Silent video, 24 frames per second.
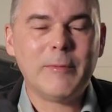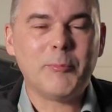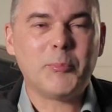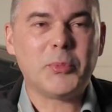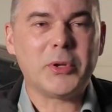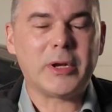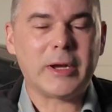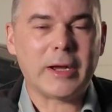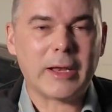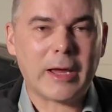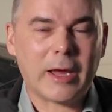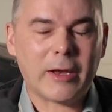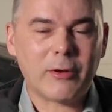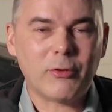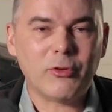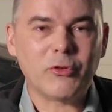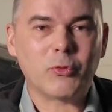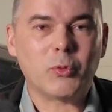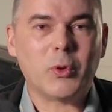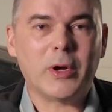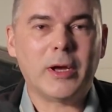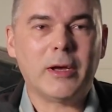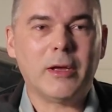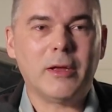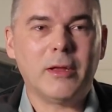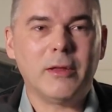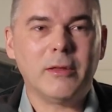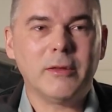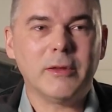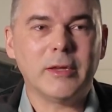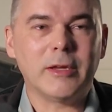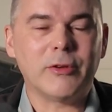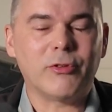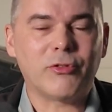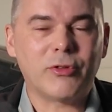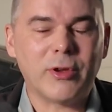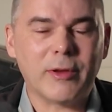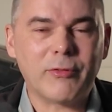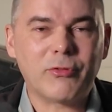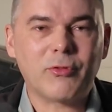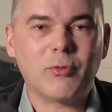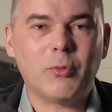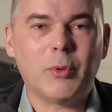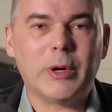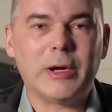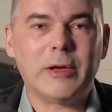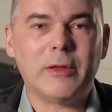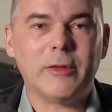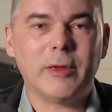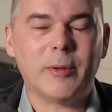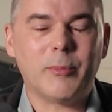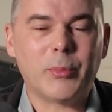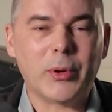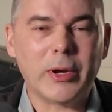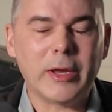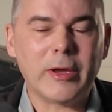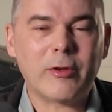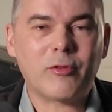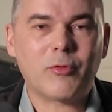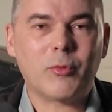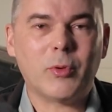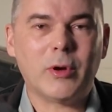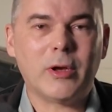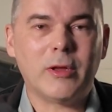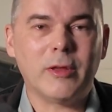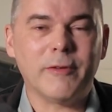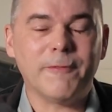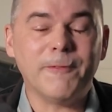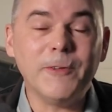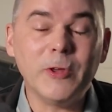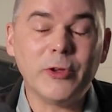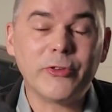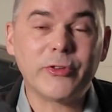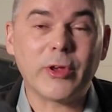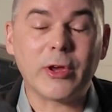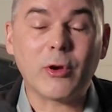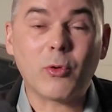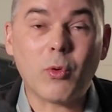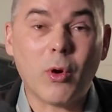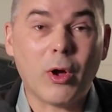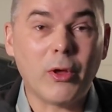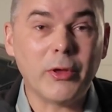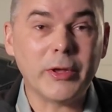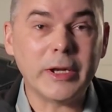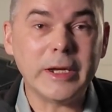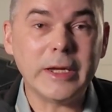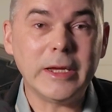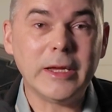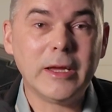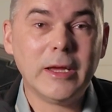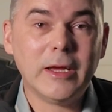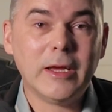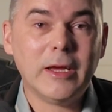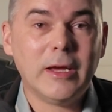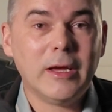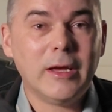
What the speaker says: but it handles well, it shifts well, it brakes well, it feels like quality.